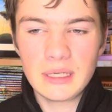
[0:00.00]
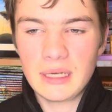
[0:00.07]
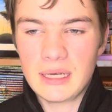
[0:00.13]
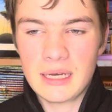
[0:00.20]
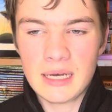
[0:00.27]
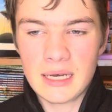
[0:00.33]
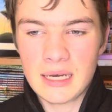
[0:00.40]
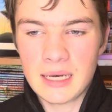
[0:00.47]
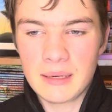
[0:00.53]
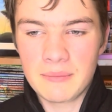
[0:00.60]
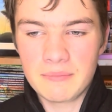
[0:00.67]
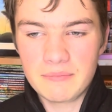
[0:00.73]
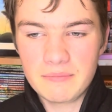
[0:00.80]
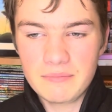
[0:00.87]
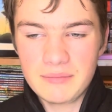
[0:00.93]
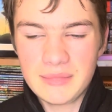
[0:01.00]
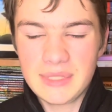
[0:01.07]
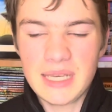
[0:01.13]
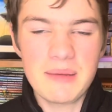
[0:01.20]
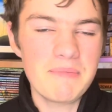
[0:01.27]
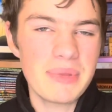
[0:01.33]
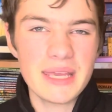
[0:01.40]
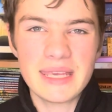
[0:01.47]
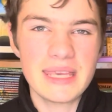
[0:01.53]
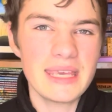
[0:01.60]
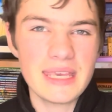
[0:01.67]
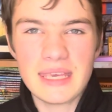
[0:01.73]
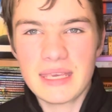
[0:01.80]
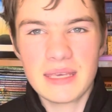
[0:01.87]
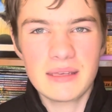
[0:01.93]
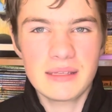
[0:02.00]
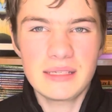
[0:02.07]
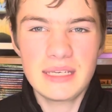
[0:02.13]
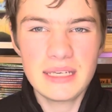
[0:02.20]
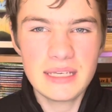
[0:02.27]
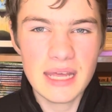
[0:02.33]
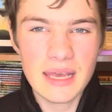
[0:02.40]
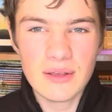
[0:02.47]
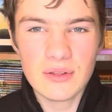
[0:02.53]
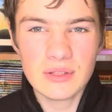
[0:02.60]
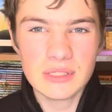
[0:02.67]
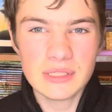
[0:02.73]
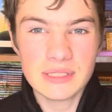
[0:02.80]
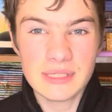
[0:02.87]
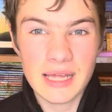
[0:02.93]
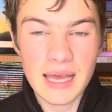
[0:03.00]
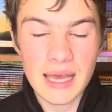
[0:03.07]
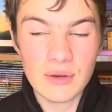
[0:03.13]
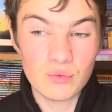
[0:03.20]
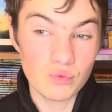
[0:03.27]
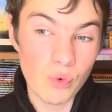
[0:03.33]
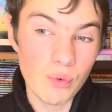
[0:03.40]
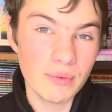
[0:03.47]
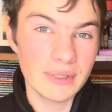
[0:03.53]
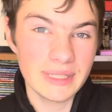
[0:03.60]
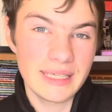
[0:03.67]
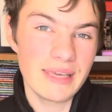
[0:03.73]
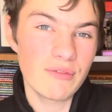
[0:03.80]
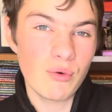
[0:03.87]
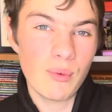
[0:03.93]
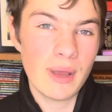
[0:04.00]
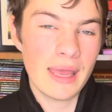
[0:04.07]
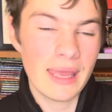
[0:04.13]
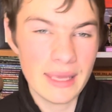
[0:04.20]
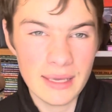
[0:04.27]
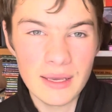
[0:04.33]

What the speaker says: nitpicky details that won't really give away